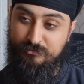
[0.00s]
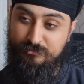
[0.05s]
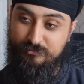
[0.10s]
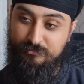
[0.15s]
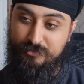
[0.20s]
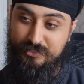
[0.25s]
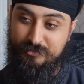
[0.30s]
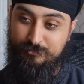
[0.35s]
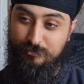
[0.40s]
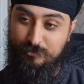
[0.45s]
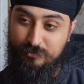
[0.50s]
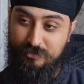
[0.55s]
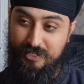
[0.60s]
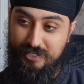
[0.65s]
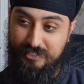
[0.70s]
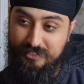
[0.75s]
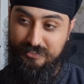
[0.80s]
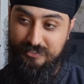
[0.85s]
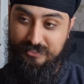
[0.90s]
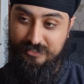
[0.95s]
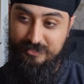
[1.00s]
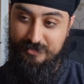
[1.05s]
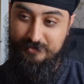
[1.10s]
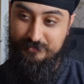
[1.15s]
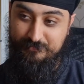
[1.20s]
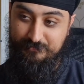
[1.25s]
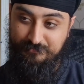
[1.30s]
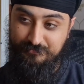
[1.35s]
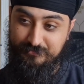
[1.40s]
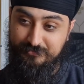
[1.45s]
But it's more like
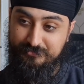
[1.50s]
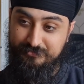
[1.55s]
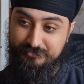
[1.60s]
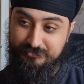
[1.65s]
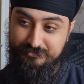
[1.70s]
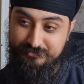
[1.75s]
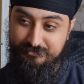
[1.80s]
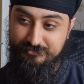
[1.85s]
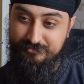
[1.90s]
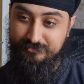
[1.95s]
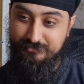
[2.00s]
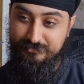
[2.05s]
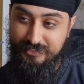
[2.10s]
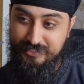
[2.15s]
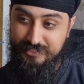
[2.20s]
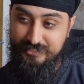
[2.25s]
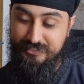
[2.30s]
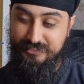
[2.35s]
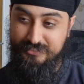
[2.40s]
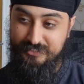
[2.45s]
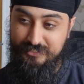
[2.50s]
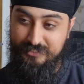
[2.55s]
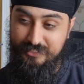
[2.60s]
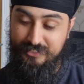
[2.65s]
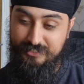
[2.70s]
it's just like